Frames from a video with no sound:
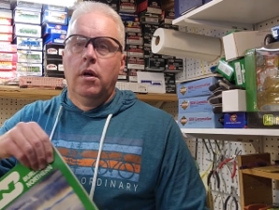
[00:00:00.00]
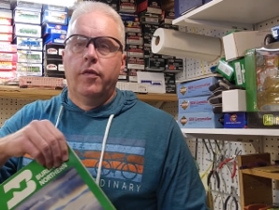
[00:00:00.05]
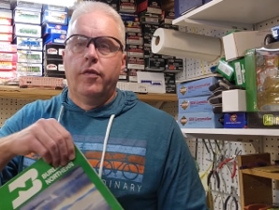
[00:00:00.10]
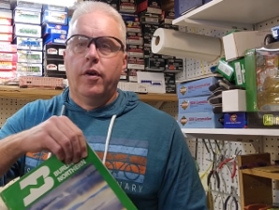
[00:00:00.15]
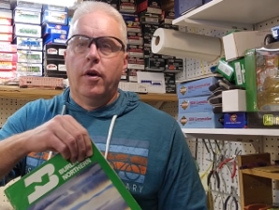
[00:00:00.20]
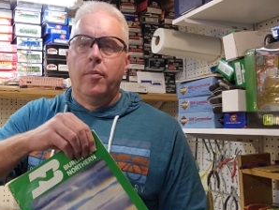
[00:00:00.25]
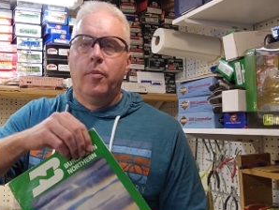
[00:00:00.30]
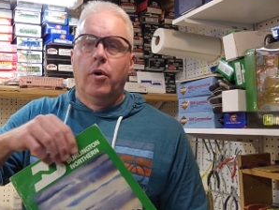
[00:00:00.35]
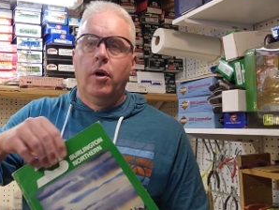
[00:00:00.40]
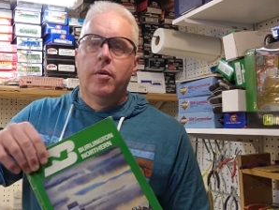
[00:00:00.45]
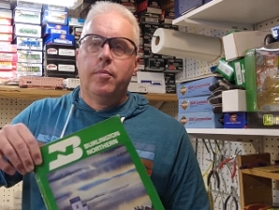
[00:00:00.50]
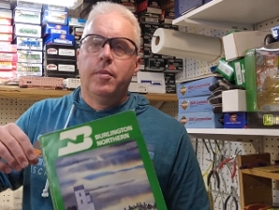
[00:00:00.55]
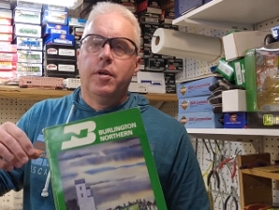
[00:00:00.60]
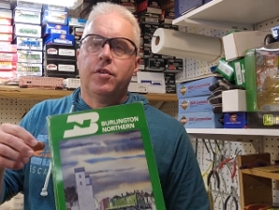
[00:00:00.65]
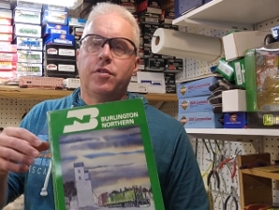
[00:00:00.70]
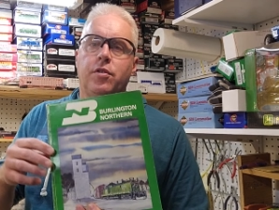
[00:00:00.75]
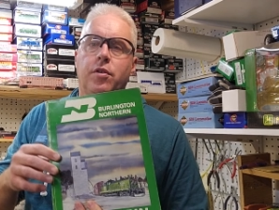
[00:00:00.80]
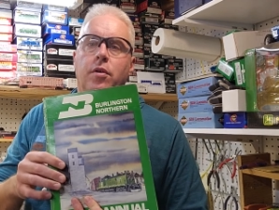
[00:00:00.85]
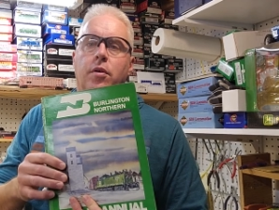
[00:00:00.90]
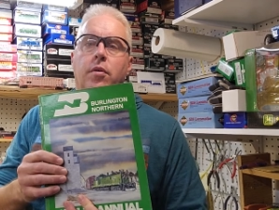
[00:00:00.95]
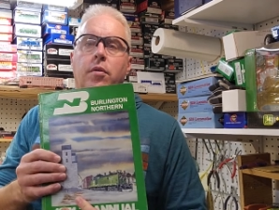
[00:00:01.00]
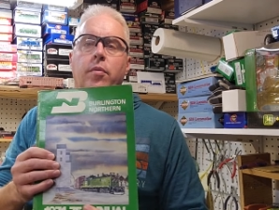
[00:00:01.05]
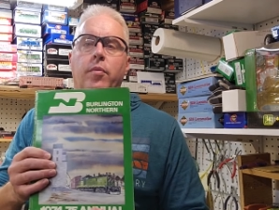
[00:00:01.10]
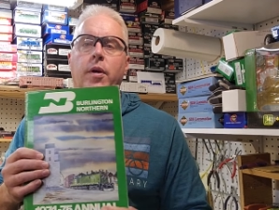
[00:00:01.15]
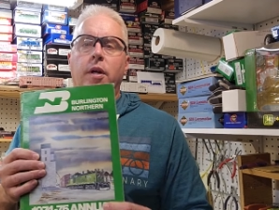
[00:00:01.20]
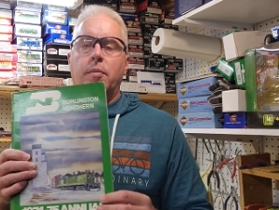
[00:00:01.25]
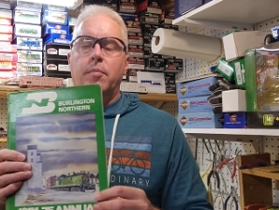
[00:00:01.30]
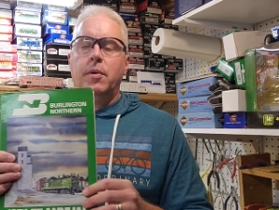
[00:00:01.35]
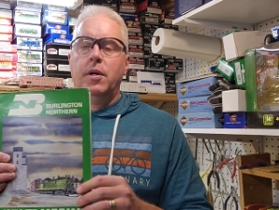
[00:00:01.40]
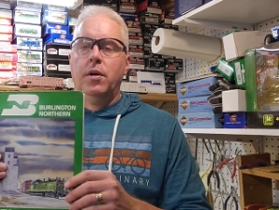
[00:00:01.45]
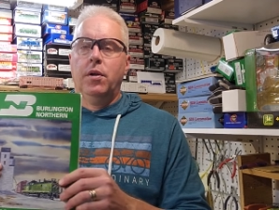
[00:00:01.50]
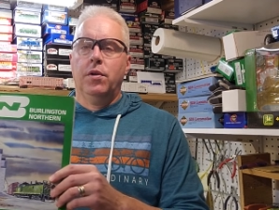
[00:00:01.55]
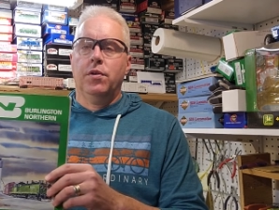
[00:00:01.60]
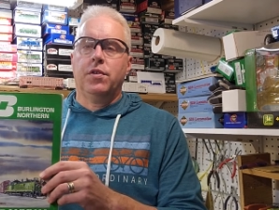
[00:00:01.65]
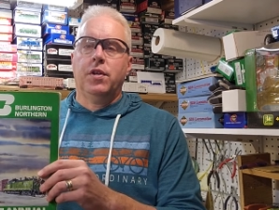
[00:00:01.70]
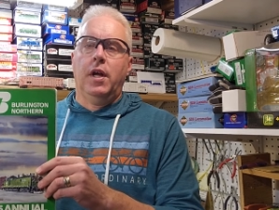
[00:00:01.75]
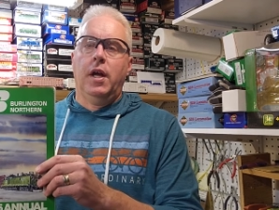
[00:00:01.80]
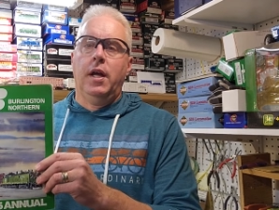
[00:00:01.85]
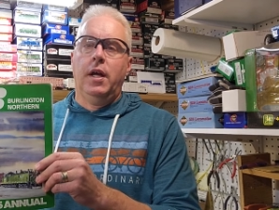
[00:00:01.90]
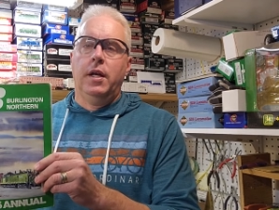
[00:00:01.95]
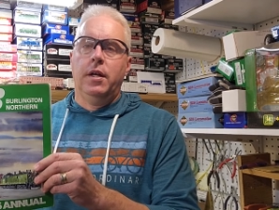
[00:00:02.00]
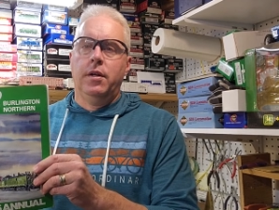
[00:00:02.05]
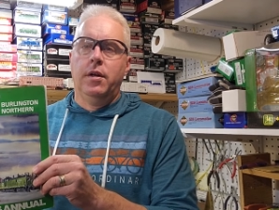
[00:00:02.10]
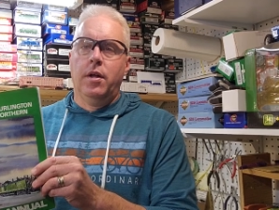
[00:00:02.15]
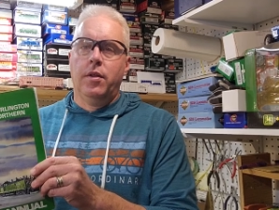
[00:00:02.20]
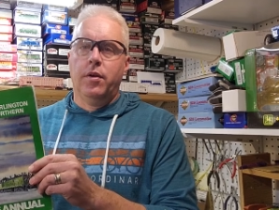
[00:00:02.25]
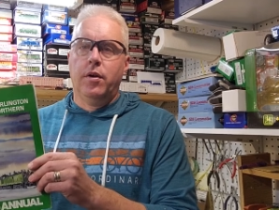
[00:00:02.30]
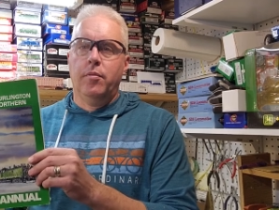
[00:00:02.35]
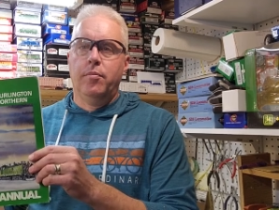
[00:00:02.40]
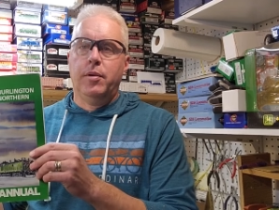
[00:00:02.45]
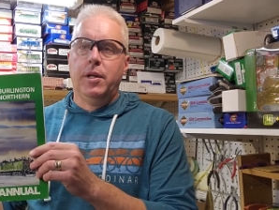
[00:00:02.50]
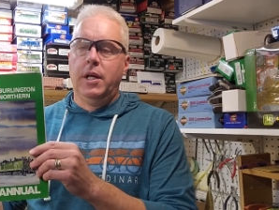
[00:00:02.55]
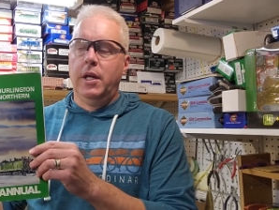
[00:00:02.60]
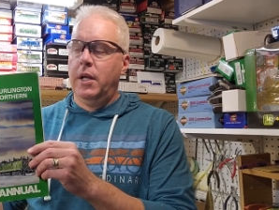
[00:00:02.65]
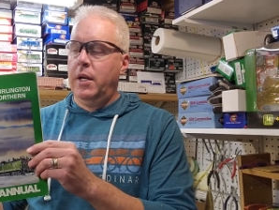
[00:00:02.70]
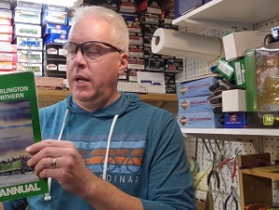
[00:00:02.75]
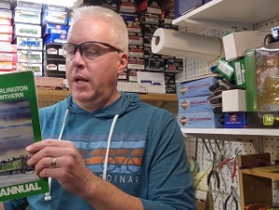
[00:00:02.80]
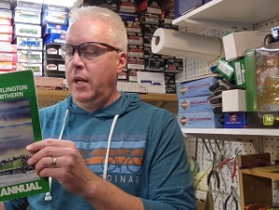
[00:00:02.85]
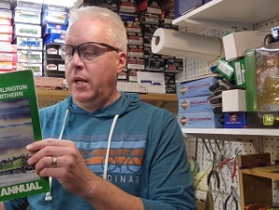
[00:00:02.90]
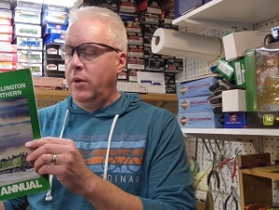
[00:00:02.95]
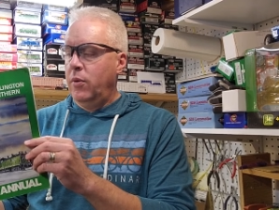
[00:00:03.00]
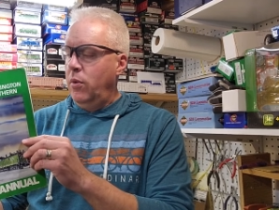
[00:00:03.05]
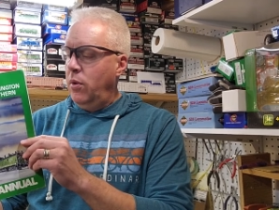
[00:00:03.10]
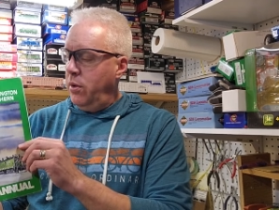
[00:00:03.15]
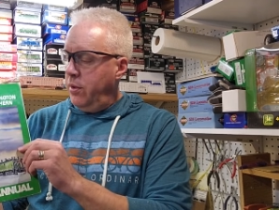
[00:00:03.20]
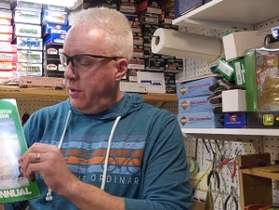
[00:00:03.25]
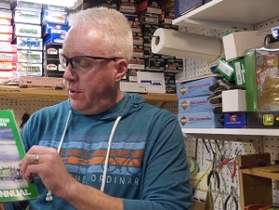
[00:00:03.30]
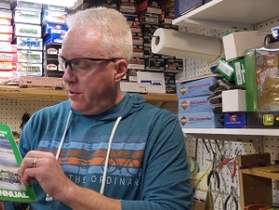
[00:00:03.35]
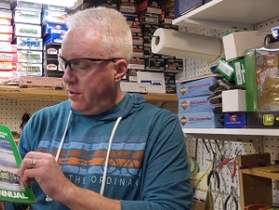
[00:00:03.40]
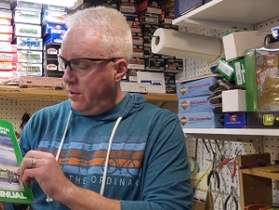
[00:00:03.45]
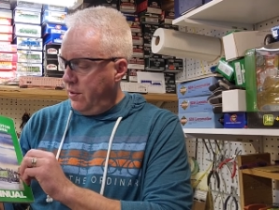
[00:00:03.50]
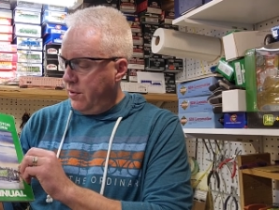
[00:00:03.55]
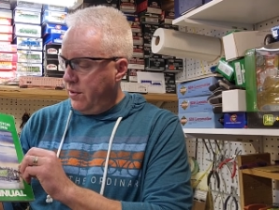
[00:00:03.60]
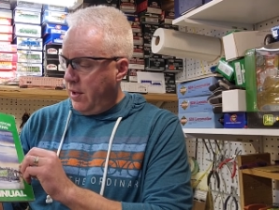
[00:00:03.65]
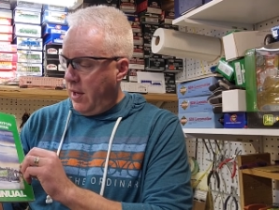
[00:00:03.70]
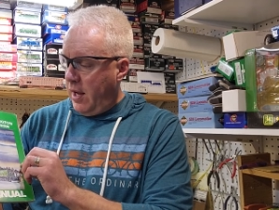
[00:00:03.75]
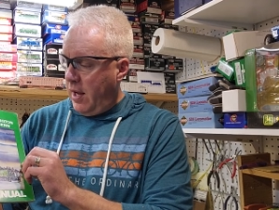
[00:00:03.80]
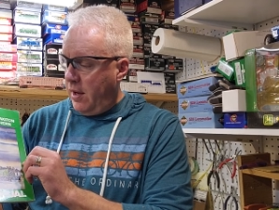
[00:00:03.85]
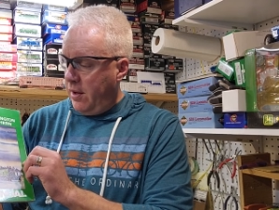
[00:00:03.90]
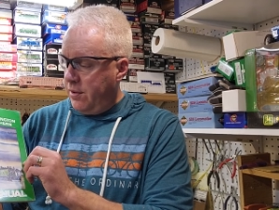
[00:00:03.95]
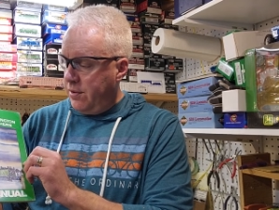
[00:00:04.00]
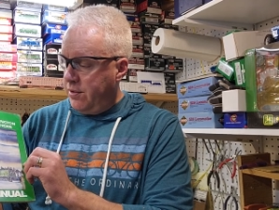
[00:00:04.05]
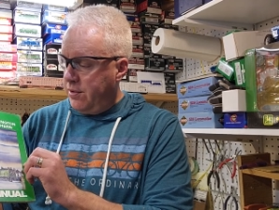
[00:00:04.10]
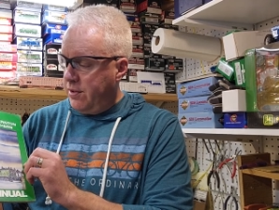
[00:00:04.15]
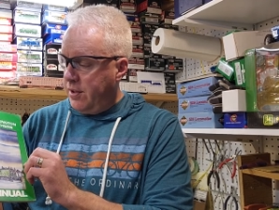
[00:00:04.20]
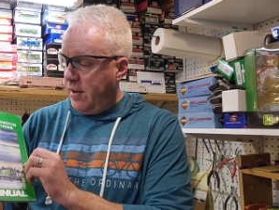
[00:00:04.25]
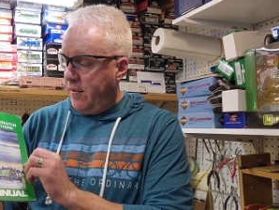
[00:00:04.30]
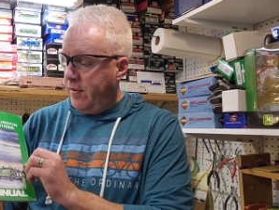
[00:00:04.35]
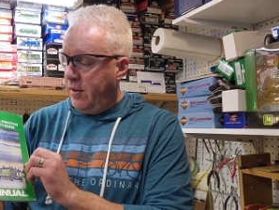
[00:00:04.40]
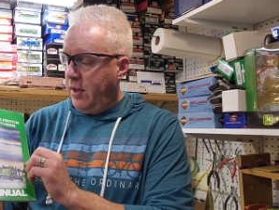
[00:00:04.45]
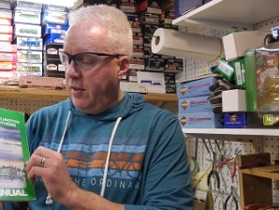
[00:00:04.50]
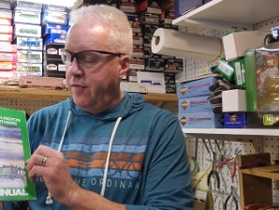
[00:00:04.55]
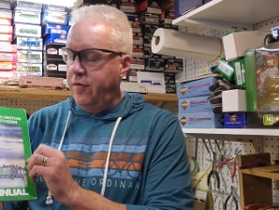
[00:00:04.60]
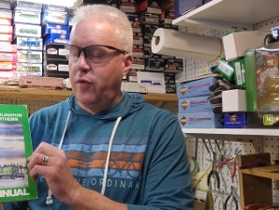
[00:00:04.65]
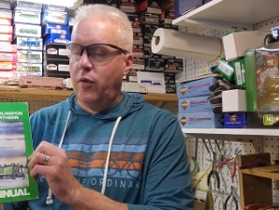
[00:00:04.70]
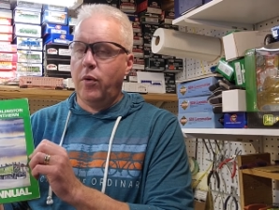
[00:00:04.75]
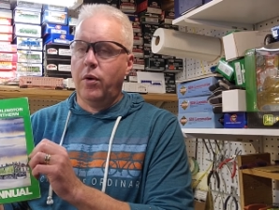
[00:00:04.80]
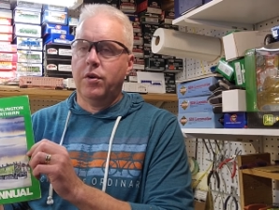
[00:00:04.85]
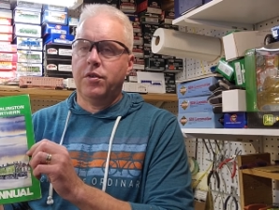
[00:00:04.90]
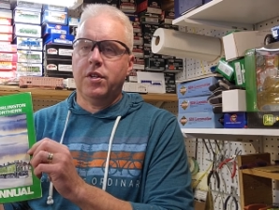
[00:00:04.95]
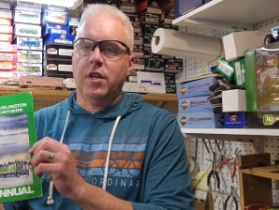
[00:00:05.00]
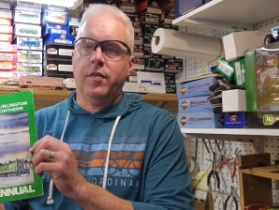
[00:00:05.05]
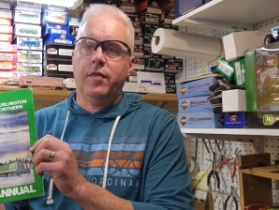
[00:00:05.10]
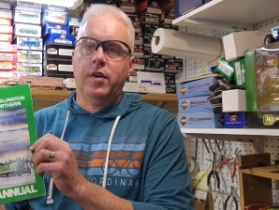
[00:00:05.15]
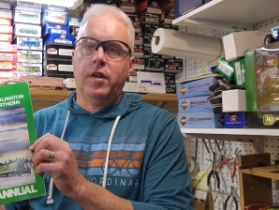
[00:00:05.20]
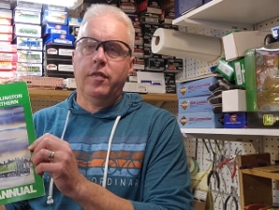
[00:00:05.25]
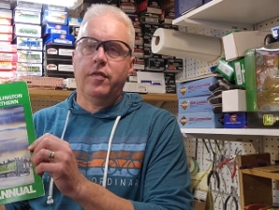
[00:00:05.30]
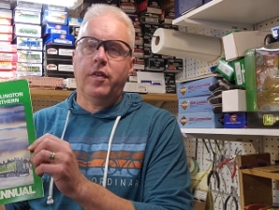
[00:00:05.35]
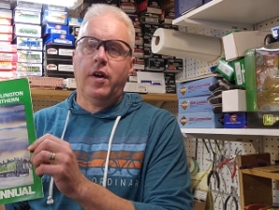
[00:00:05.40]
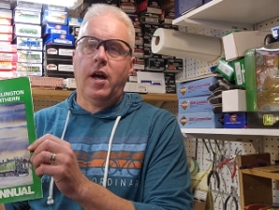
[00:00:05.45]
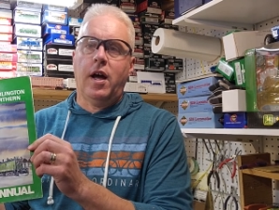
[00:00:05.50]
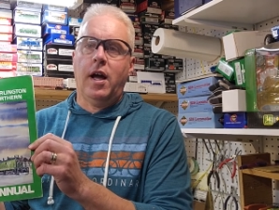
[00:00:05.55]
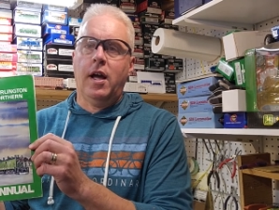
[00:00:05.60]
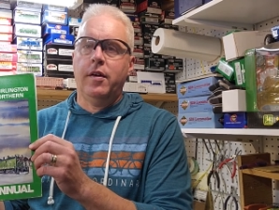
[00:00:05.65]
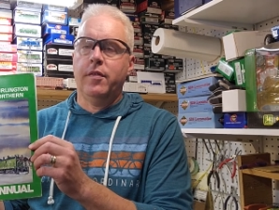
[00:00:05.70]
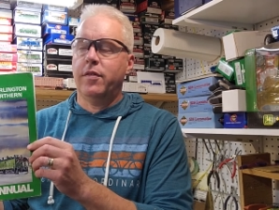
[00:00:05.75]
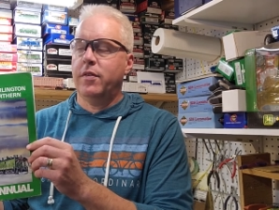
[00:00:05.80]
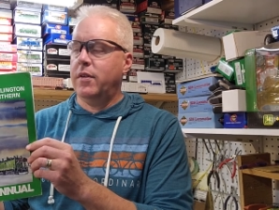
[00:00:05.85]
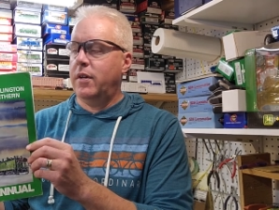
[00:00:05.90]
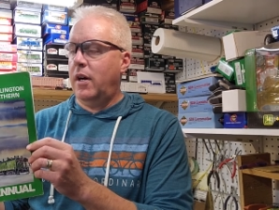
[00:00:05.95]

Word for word: From one Mr. Rick Mills, another BN annual. This is uh, 74, 75.